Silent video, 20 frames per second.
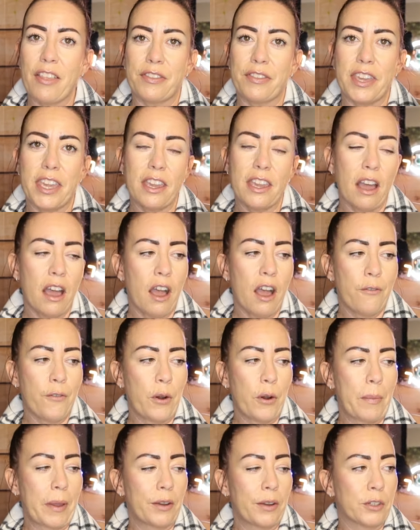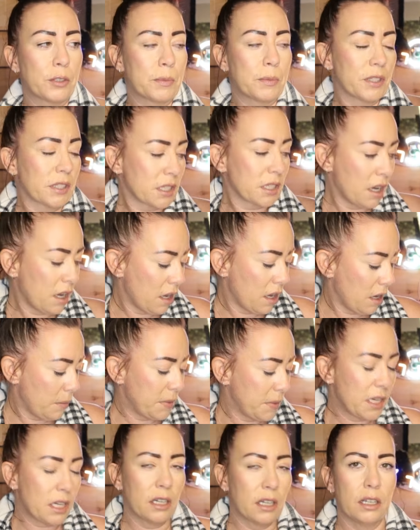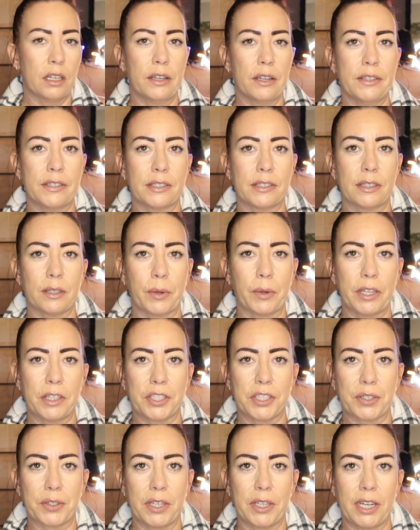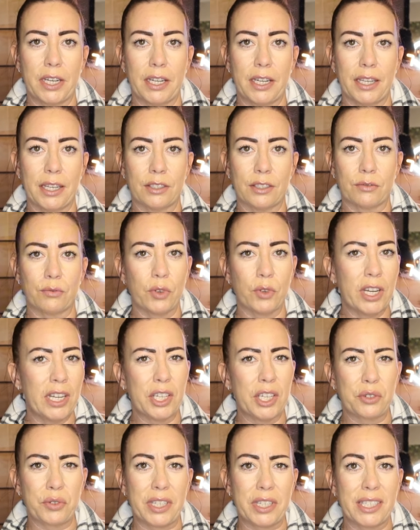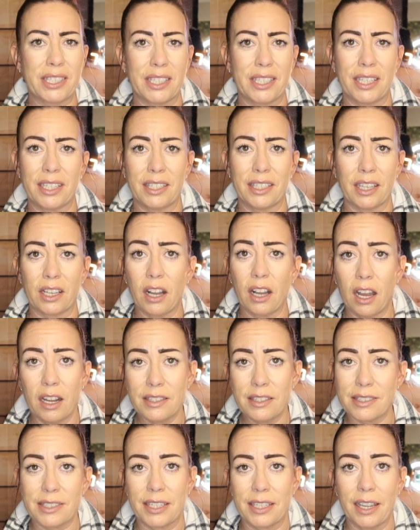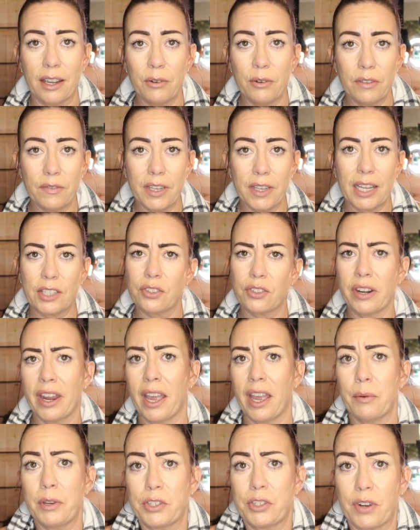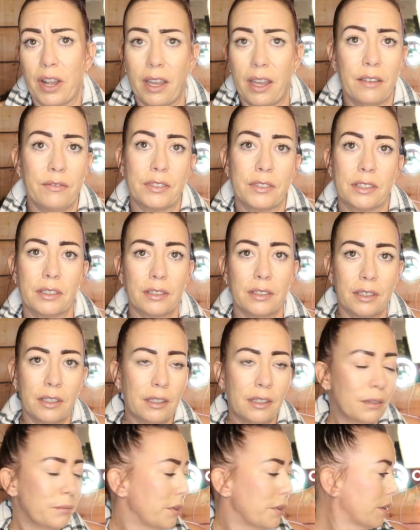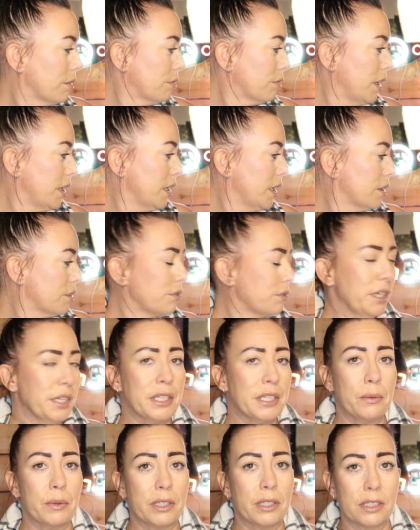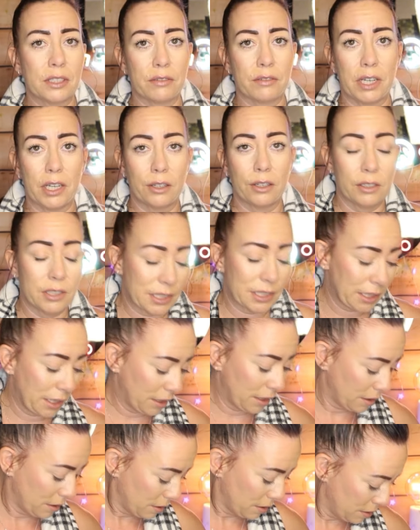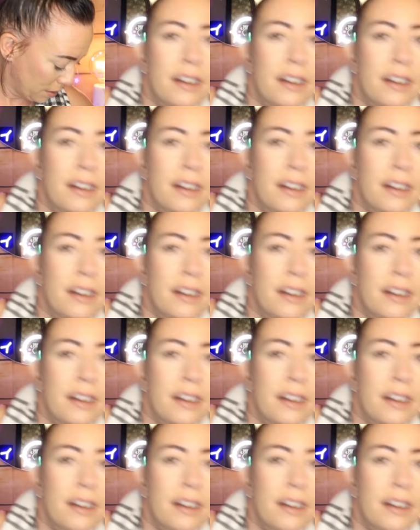They are for my husband's car because the windscreen is really greasy and you can't see out of it. I don't know how he drives with a really greasy windscreen, honestly.